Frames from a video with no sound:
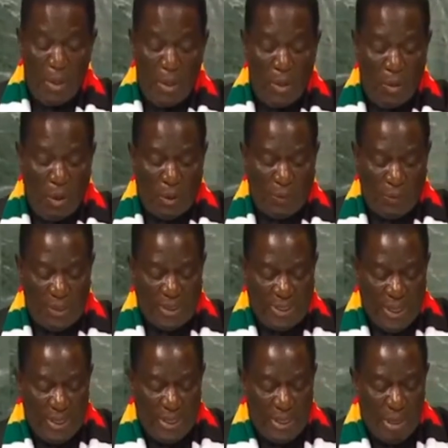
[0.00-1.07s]

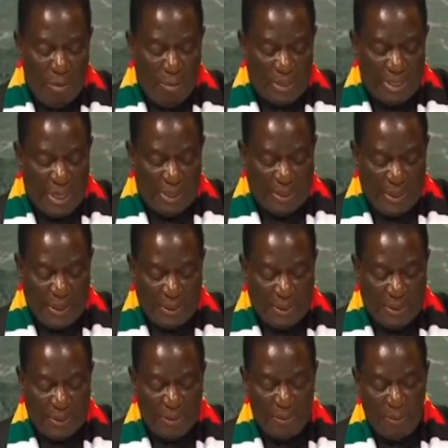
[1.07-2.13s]
Notwithstanding our
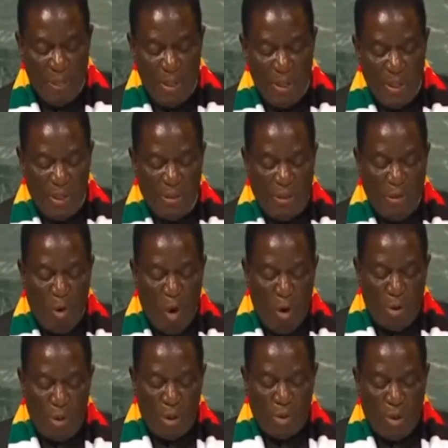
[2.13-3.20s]
success, the
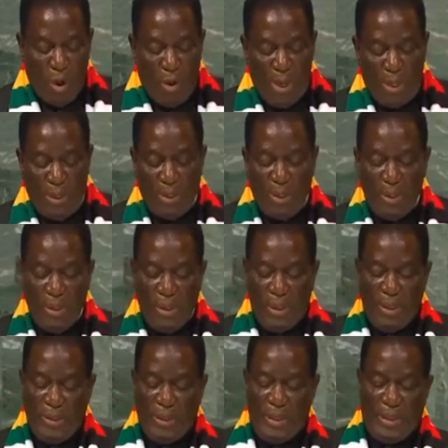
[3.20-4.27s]
ongoing
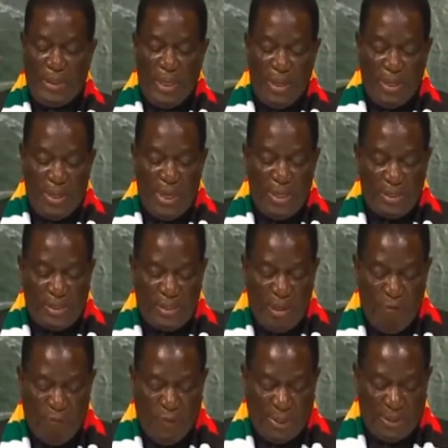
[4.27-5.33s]
deleterious
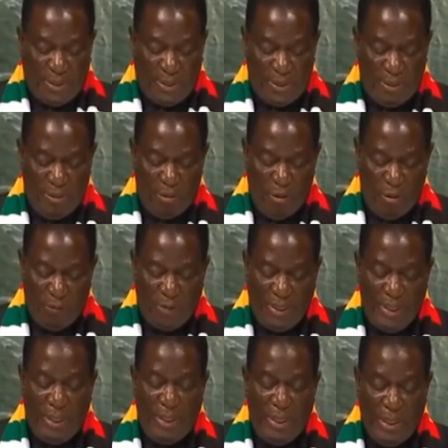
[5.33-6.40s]
effects of the
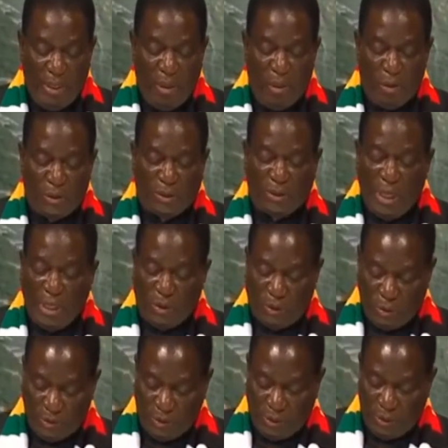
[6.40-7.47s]
illegal
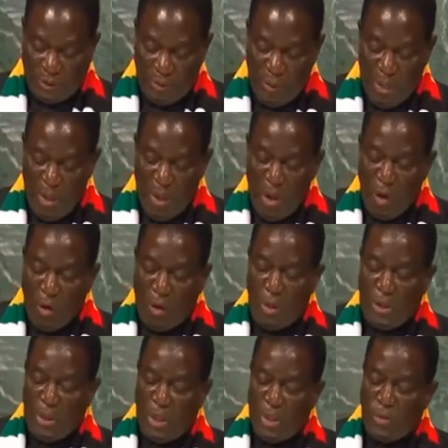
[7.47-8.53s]
sanctions
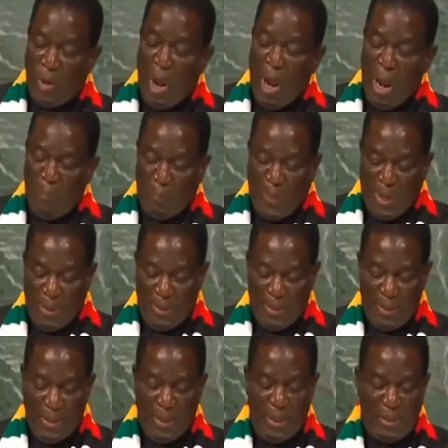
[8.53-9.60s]
continue to hamper
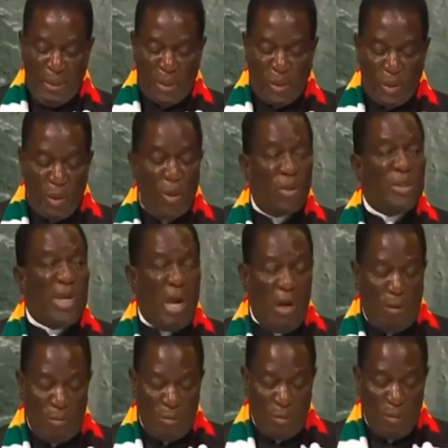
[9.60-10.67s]
and slow
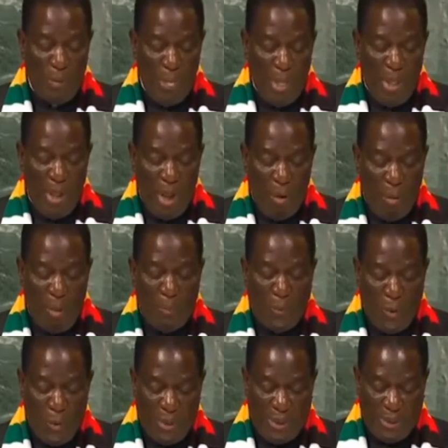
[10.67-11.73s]
down our
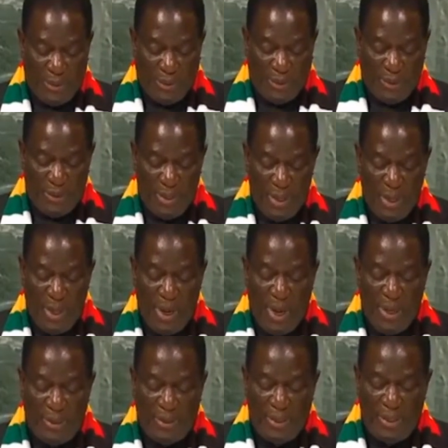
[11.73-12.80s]
progress
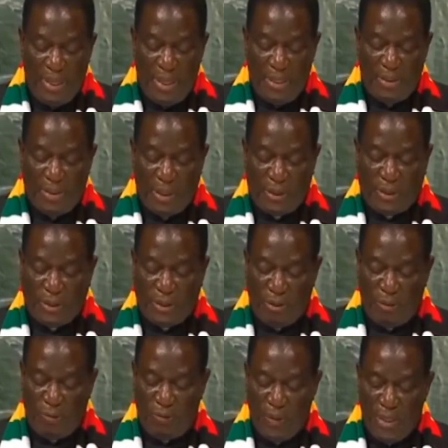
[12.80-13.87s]
and the
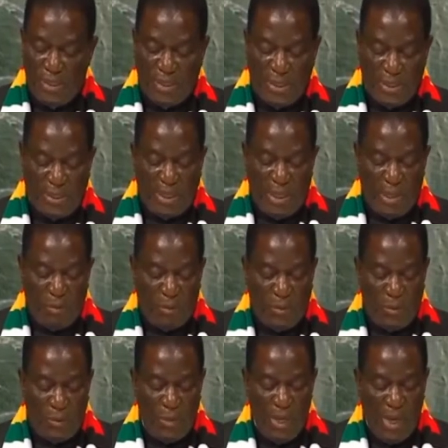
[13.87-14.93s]
realization of
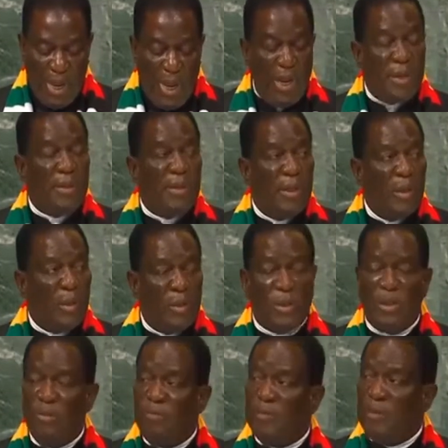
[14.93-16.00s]
sustainable and
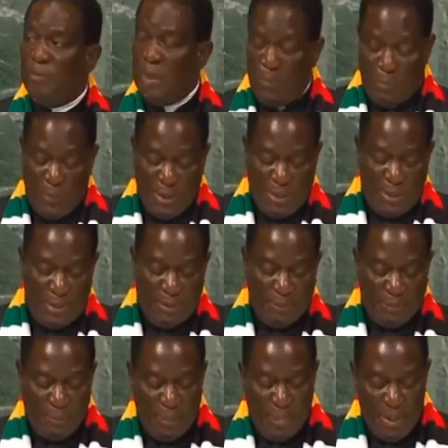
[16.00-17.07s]
inclusive development.
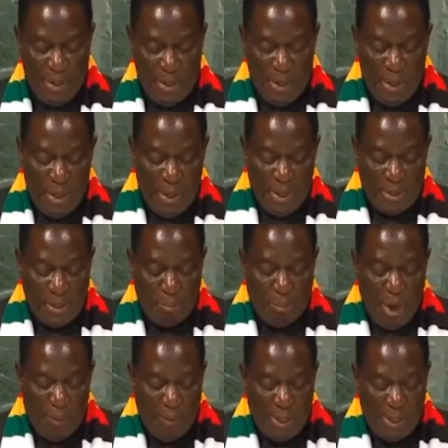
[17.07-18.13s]

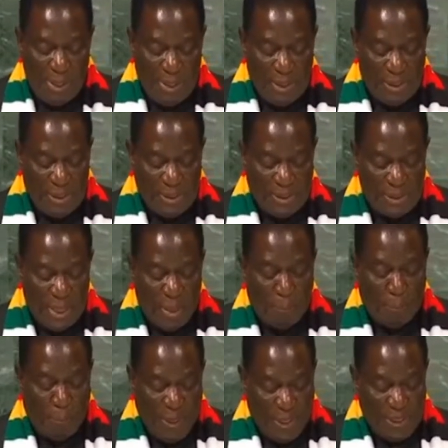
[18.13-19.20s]
Zimbabwe is a
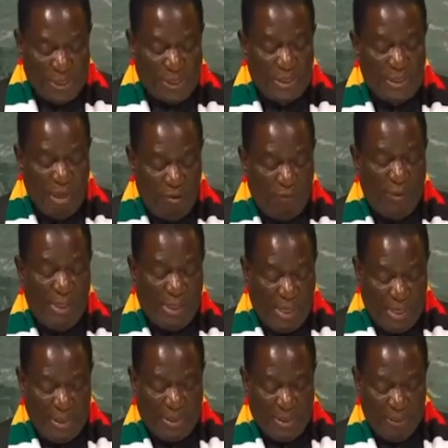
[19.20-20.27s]
peace-loving
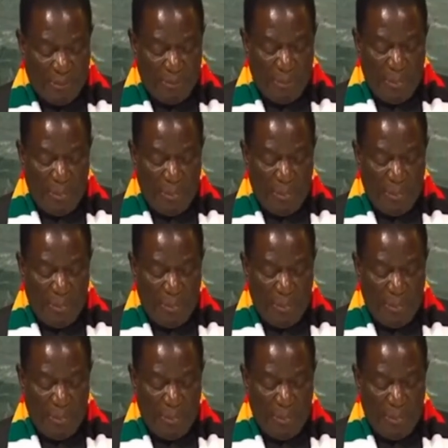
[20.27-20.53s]
country.